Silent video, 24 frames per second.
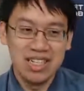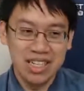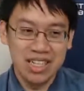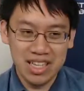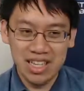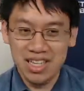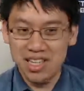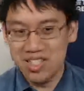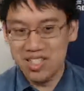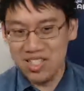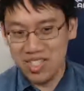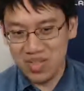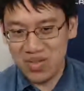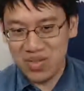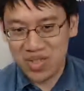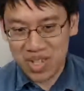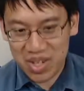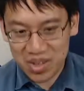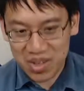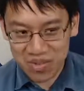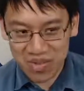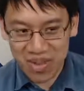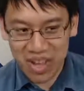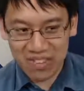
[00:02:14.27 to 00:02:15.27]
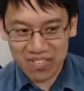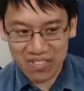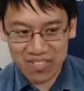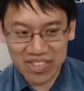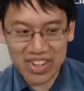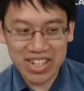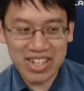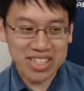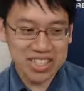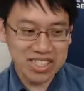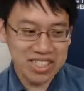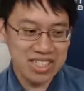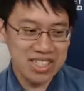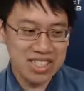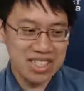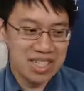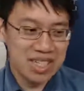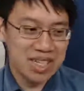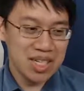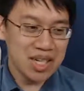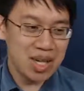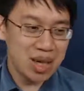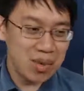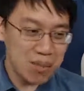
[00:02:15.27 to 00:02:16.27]
and there are some pretty bad minions.
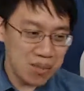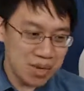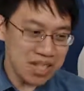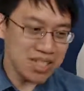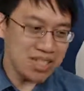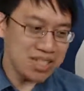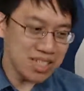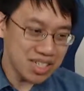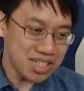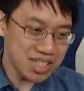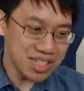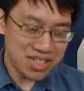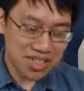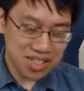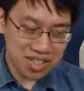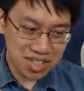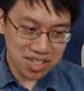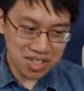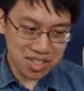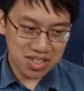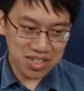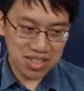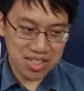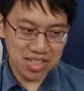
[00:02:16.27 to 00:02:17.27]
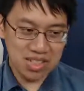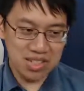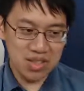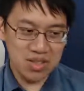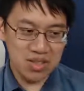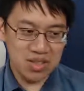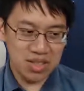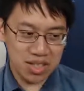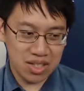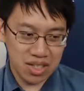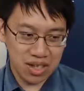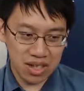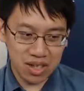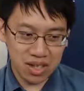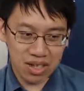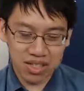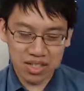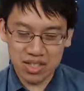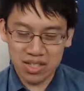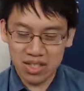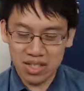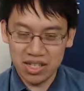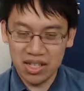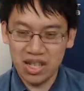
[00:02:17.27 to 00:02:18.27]
Chameleos turns into a
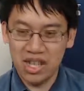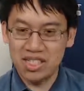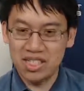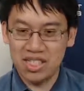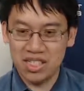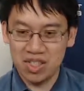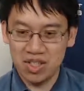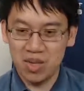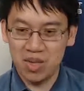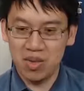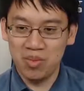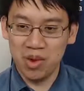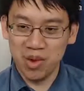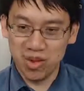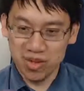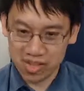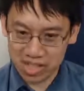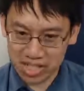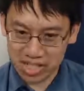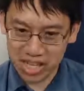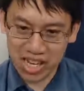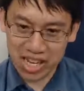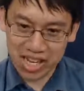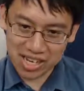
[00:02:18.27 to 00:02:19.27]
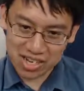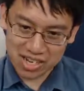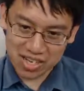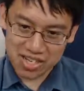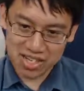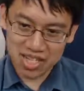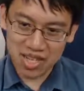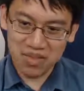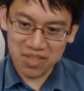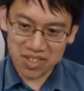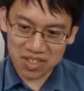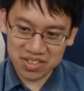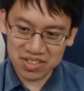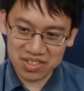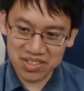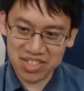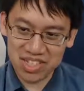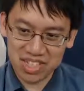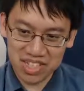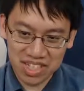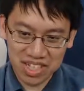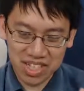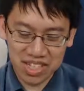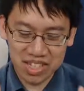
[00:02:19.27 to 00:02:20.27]
card that's in your opponent's hand, and
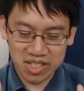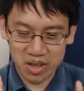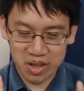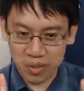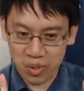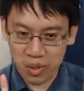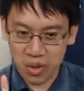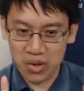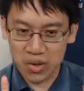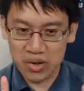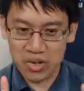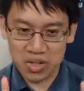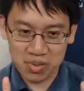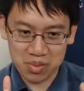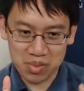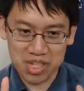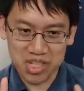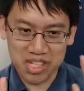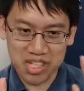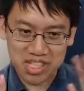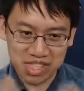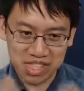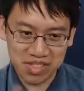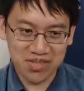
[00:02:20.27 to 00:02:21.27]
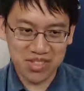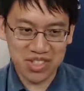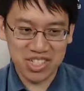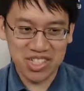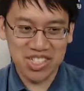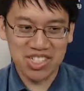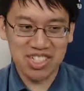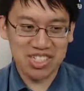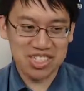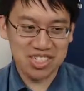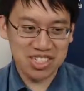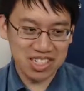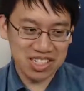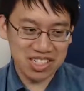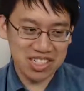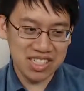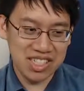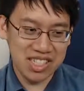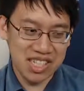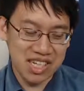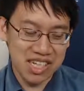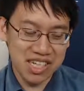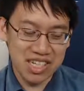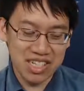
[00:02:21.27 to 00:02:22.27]
typically your opponent is playing some pretty good
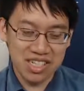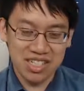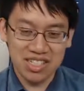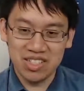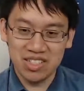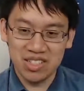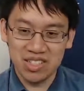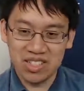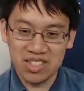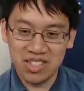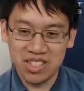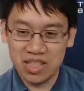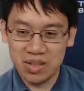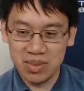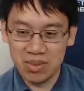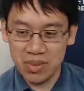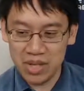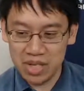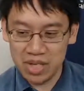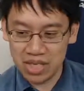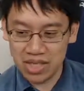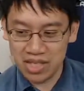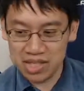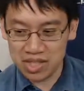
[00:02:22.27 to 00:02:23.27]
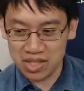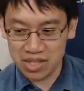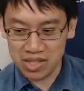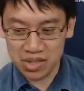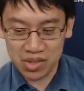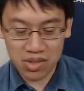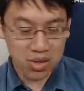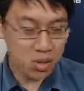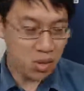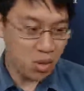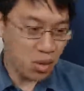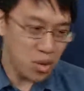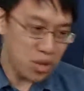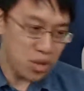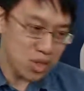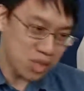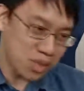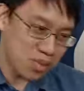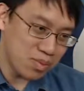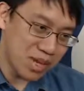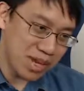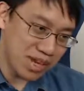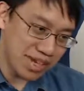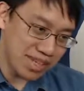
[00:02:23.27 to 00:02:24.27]
cards. Can turn into minions or
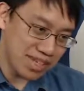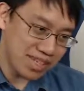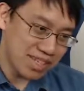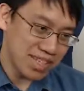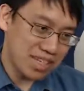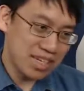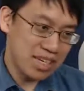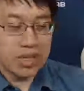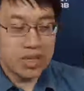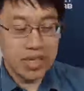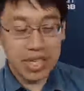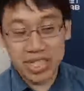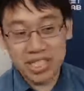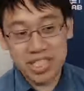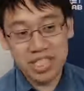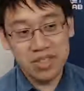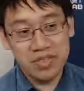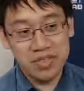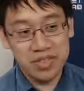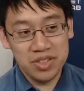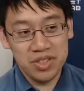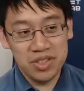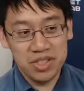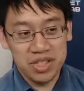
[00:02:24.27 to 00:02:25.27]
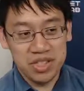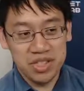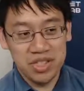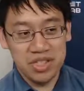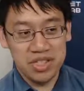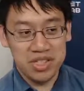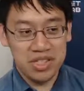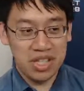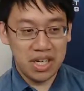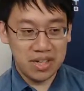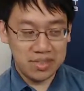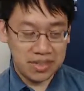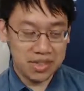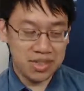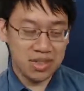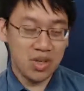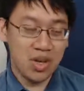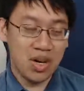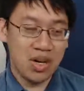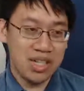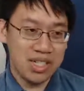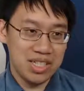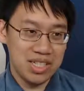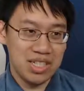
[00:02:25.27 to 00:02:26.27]
spells. Like Shifter Xeris, you have to
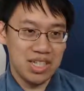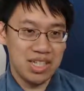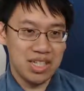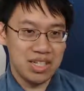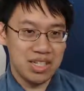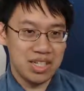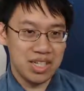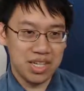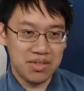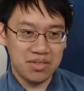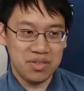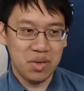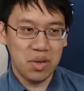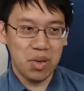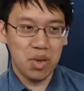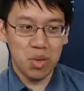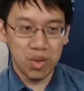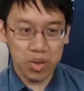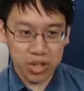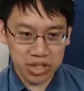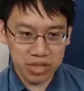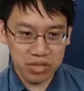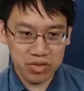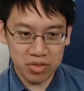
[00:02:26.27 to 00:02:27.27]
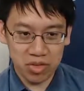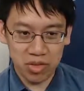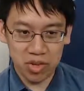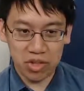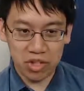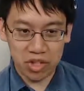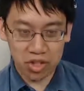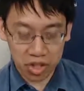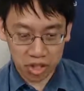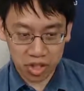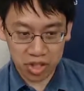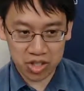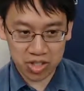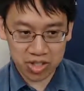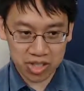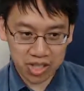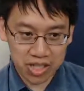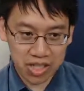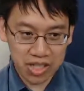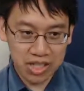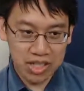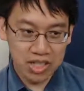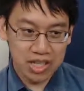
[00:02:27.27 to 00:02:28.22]
draw it and then you have to hold it for a turn,